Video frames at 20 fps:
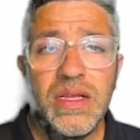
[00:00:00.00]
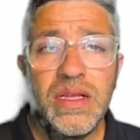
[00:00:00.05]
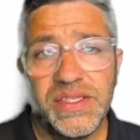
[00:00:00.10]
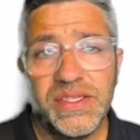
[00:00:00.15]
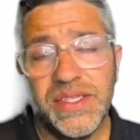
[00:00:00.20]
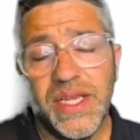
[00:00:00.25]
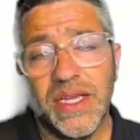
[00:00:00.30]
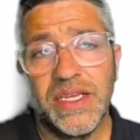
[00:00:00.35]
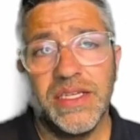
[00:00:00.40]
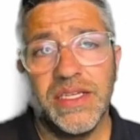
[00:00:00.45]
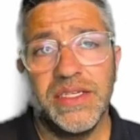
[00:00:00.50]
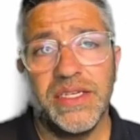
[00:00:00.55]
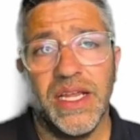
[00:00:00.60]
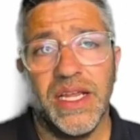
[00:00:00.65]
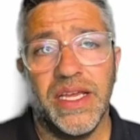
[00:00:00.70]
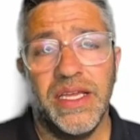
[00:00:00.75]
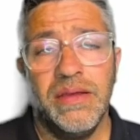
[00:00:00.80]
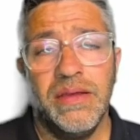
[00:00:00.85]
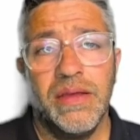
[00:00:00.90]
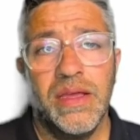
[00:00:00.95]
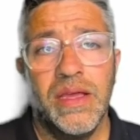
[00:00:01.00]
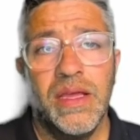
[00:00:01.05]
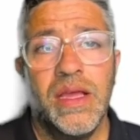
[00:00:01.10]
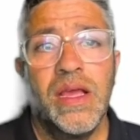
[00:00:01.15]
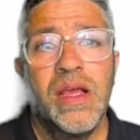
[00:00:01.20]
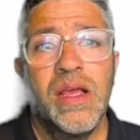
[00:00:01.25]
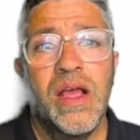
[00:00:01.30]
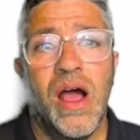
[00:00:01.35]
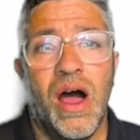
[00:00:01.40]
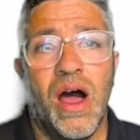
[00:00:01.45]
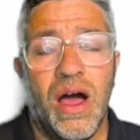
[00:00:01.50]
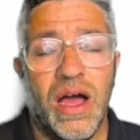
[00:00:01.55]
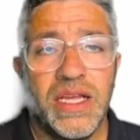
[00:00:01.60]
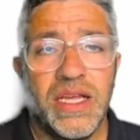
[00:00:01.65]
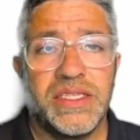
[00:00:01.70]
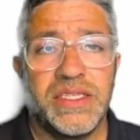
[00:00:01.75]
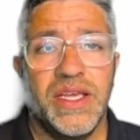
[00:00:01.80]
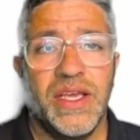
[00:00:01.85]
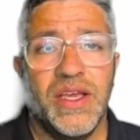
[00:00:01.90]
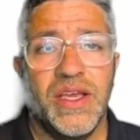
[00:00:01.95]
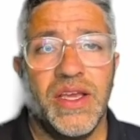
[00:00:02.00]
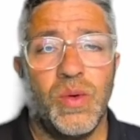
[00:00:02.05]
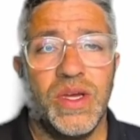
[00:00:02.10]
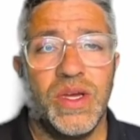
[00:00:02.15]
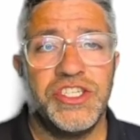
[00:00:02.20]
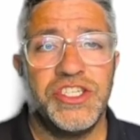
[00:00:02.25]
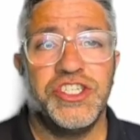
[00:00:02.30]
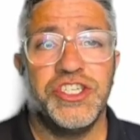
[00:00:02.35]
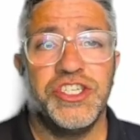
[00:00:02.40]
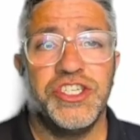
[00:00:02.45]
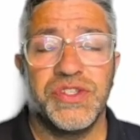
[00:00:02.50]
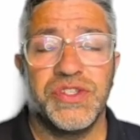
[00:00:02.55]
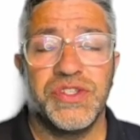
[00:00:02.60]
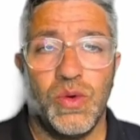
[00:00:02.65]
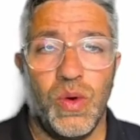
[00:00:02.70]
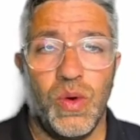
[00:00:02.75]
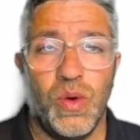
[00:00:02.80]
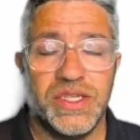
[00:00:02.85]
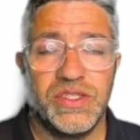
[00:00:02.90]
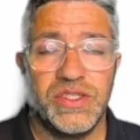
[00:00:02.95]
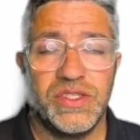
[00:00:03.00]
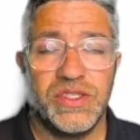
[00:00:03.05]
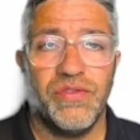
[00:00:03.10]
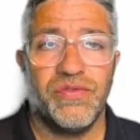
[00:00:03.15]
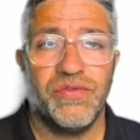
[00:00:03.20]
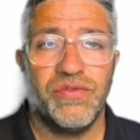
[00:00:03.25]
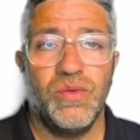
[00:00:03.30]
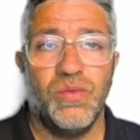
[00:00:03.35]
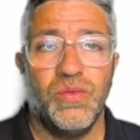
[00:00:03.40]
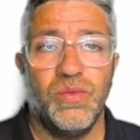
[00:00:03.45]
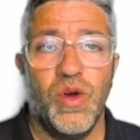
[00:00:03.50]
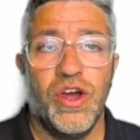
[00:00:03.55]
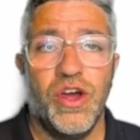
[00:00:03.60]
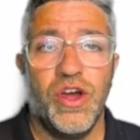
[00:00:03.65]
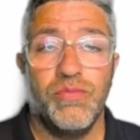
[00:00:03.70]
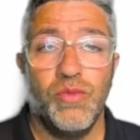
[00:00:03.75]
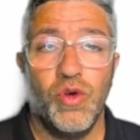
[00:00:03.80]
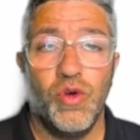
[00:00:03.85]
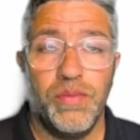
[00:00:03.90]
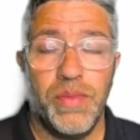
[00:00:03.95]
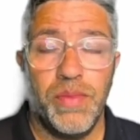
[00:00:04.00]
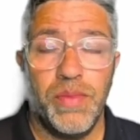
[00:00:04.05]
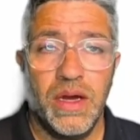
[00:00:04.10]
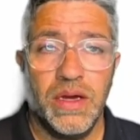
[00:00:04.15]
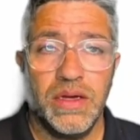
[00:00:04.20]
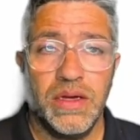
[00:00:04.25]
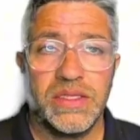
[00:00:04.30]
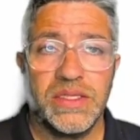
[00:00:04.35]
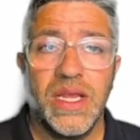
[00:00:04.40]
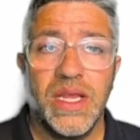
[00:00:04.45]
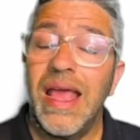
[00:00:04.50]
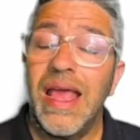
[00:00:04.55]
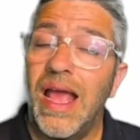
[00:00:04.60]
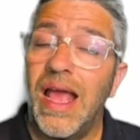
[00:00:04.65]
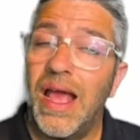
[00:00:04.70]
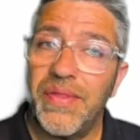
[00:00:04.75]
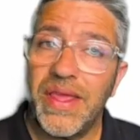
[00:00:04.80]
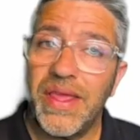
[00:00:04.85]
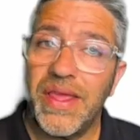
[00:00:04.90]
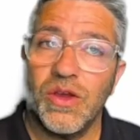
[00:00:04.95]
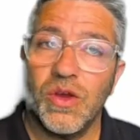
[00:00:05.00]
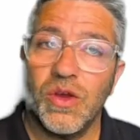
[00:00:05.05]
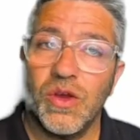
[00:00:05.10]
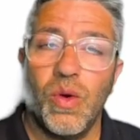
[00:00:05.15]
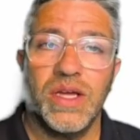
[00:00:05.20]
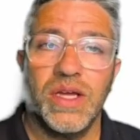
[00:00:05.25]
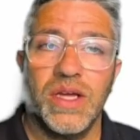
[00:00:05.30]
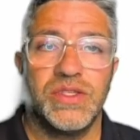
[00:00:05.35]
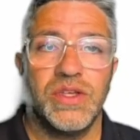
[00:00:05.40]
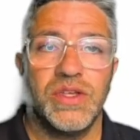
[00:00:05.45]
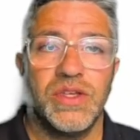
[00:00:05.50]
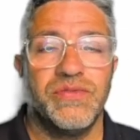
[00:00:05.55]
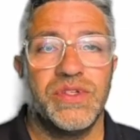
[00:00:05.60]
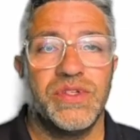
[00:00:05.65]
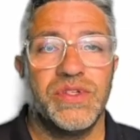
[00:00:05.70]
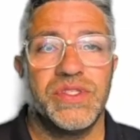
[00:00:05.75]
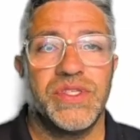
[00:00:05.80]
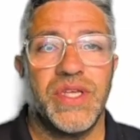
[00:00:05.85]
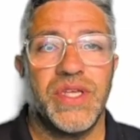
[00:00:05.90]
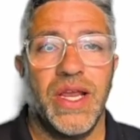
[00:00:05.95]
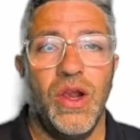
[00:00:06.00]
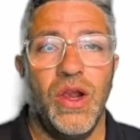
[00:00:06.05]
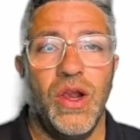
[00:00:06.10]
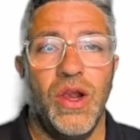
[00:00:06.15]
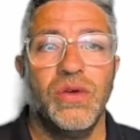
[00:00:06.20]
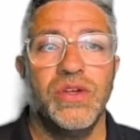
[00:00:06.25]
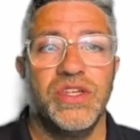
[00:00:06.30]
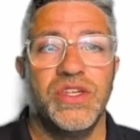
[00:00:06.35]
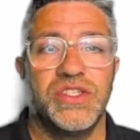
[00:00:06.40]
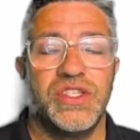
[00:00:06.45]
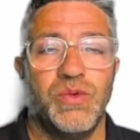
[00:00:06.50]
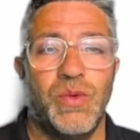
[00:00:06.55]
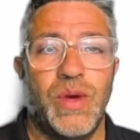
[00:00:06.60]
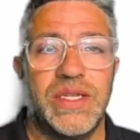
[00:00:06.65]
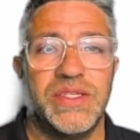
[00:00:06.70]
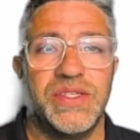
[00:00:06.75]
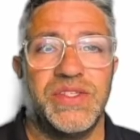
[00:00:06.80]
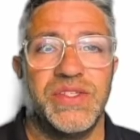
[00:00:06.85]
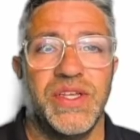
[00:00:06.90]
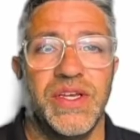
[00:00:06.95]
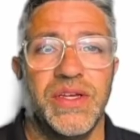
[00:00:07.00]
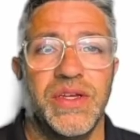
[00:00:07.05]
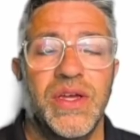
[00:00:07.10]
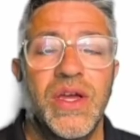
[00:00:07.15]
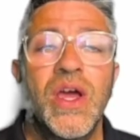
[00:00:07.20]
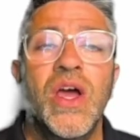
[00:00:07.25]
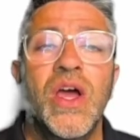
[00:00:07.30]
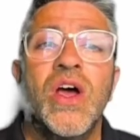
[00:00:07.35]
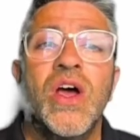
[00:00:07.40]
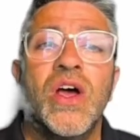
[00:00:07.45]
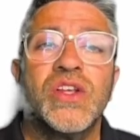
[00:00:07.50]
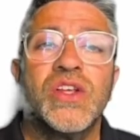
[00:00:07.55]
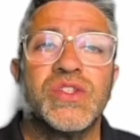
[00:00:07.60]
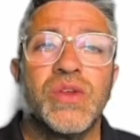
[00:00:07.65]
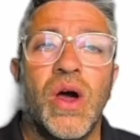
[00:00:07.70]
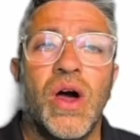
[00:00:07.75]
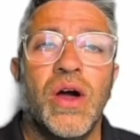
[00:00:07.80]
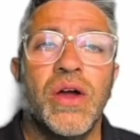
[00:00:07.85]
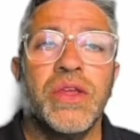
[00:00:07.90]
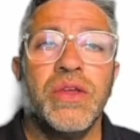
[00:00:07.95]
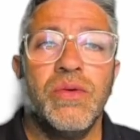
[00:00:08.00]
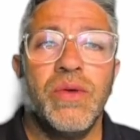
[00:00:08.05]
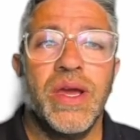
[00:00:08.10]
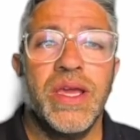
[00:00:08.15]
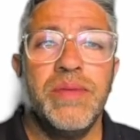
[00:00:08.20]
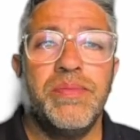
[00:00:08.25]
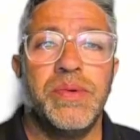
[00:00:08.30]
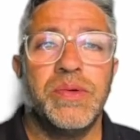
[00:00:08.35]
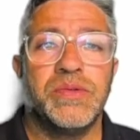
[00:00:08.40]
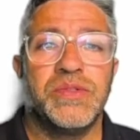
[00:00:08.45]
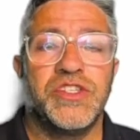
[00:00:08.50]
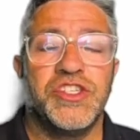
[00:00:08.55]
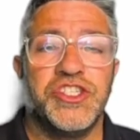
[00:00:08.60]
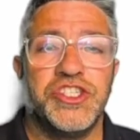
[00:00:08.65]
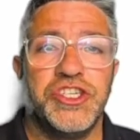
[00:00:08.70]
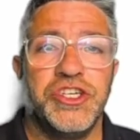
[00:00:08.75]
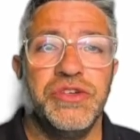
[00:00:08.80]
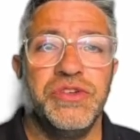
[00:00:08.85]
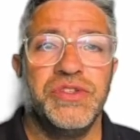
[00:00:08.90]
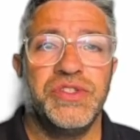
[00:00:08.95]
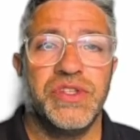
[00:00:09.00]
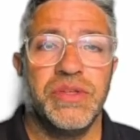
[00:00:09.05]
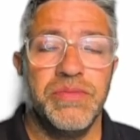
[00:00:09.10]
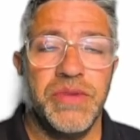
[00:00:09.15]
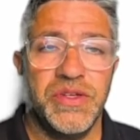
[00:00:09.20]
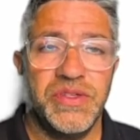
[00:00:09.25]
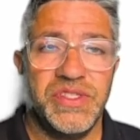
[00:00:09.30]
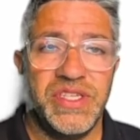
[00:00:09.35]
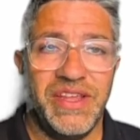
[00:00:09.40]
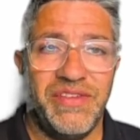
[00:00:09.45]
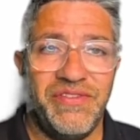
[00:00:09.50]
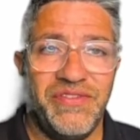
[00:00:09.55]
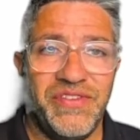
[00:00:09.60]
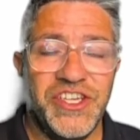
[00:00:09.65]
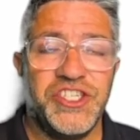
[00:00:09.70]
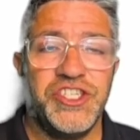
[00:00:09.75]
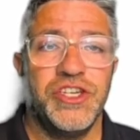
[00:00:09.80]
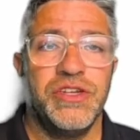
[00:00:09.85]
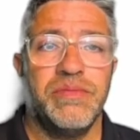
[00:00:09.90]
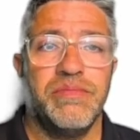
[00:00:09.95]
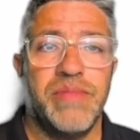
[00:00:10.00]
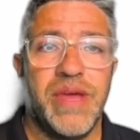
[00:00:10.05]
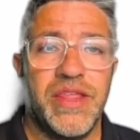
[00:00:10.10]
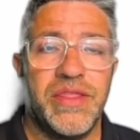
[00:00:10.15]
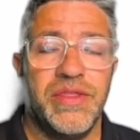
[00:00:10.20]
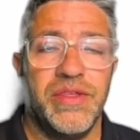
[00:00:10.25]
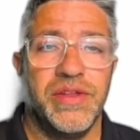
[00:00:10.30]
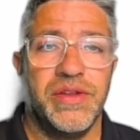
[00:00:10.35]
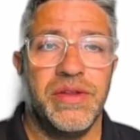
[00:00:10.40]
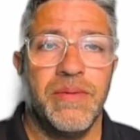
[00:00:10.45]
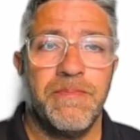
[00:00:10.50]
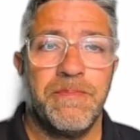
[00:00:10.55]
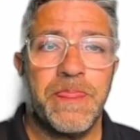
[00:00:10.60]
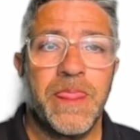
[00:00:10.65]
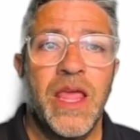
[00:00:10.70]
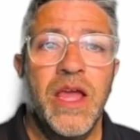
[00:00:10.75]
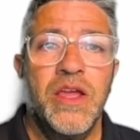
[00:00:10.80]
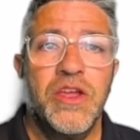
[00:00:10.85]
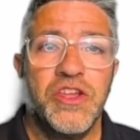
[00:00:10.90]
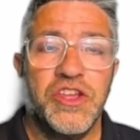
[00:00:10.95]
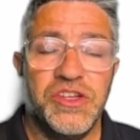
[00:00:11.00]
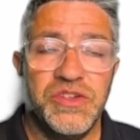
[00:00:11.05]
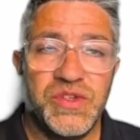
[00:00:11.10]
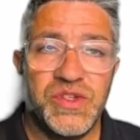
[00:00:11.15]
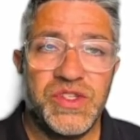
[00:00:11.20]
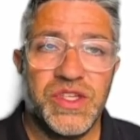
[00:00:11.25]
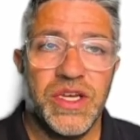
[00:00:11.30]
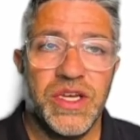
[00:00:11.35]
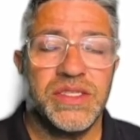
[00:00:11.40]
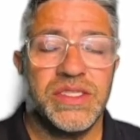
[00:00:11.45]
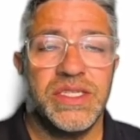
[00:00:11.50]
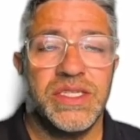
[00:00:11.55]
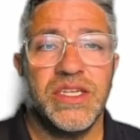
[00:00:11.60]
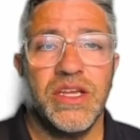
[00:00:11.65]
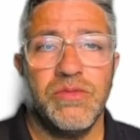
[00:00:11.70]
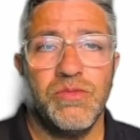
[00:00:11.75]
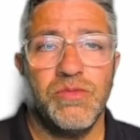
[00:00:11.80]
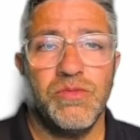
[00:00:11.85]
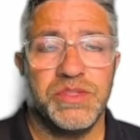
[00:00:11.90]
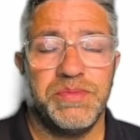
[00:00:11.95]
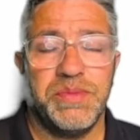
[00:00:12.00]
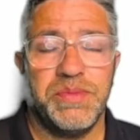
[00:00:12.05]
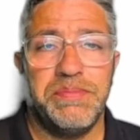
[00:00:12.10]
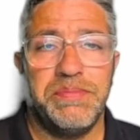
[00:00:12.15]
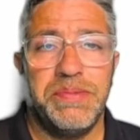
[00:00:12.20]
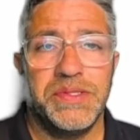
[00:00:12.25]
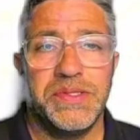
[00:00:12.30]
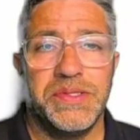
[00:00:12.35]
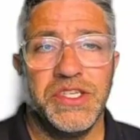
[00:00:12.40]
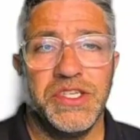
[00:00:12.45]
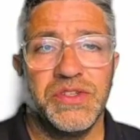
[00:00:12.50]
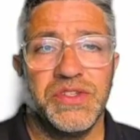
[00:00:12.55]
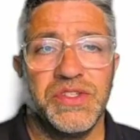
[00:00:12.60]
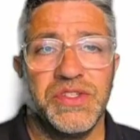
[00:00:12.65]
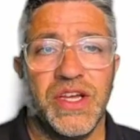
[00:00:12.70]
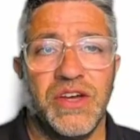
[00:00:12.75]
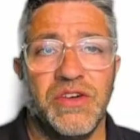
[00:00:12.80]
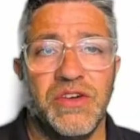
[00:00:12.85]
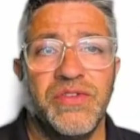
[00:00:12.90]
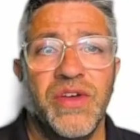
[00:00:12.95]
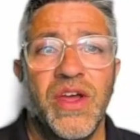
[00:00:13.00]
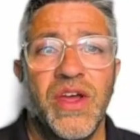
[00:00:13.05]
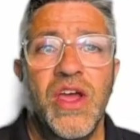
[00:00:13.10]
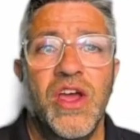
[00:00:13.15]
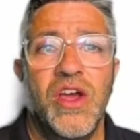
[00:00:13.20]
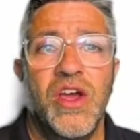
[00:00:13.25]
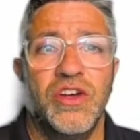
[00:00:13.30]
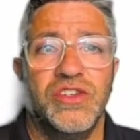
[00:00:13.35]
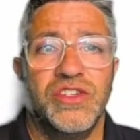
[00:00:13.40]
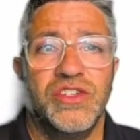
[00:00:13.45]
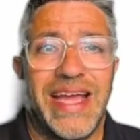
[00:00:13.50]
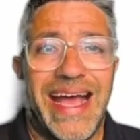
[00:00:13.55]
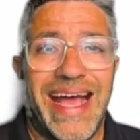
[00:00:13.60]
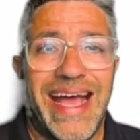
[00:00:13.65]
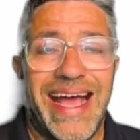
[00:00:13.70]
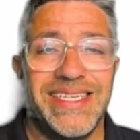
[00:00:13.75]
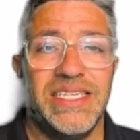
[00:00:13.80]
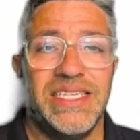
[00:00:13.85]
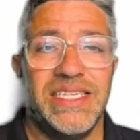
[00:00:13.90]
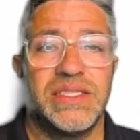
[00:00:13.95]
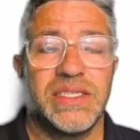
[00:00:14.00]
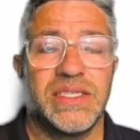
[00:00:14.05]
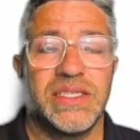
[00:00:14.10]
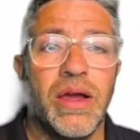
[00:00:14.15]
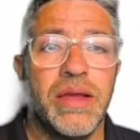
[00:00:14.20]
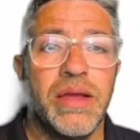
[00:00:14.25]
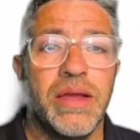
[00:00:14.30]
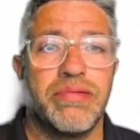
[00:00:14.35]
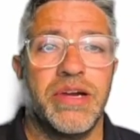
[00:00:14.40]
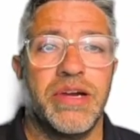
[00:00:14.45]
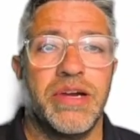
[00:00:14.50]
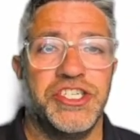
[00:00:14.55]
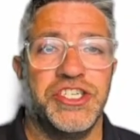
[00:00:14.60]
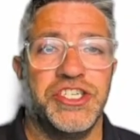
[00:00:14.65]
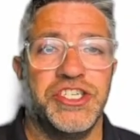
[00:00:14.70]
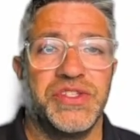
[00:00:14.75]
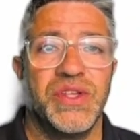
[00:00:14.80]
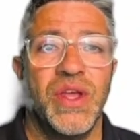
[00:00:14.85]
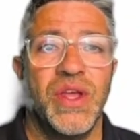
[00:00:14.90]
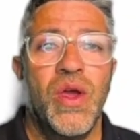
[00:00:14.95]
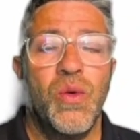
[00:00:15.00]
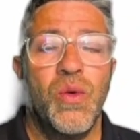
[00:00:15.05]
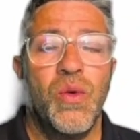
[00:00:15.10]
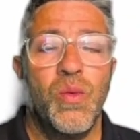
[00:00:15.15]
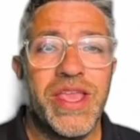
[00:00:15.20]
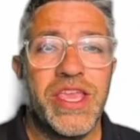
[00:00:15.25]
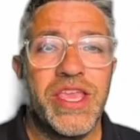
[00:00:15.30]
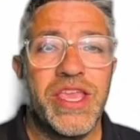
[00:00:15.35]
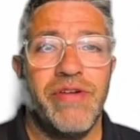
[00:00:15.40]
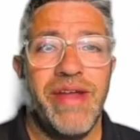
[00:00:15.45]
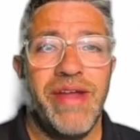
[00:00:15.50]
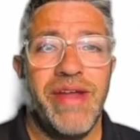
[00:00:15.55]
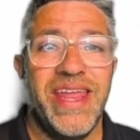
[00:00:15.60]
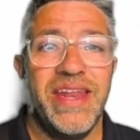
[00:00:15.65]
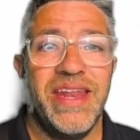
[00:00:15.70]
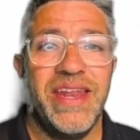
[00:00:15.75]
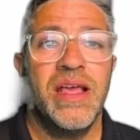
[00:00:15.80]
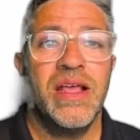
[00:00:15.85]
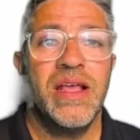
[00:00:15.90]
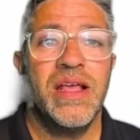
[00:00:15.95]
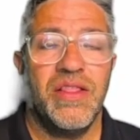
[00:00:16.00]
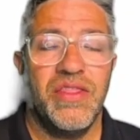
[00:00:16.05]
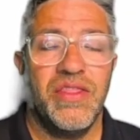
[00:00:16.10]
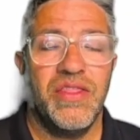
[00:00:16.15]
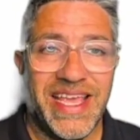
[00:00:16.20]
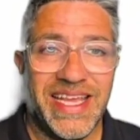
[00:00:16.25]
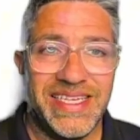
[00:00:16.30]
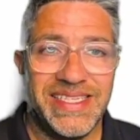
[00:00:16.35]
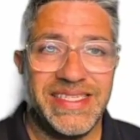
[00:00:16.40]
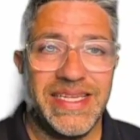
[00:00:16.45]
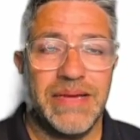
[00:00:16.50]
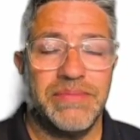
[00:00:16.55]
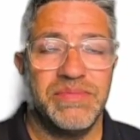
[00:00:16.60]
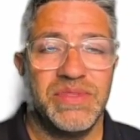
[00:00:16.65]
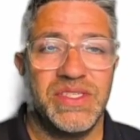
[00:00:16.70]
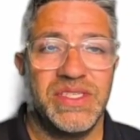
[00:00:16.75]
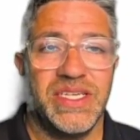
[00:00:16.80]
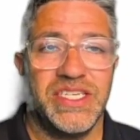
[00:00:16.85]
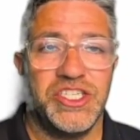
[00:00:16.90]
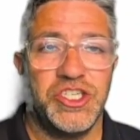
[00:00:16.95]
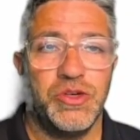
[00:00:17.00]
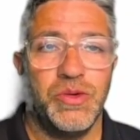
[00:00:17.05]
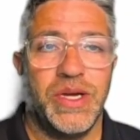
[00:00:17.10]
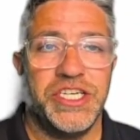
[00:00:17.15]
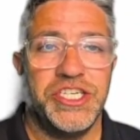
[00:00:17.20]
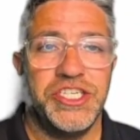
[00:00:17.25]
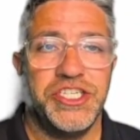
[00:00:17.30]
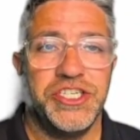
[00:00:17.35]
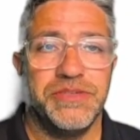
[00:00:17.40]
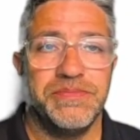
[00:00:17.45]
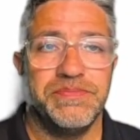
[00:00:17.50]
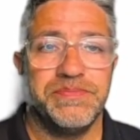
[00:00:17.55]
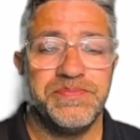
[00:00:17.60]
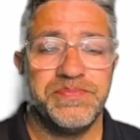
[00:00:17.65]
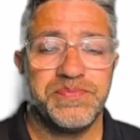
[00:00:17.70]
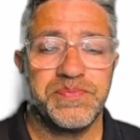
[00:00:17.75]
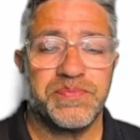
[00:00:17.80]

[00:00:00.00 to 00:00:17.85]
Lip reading: Secondly, higher tier questions are quite often worth more marks, and they can quite often take longer to answer. So are you able to choose the most efficient method? You certainly don't want to be putting yourself under added time pressures when you're in the exam situation.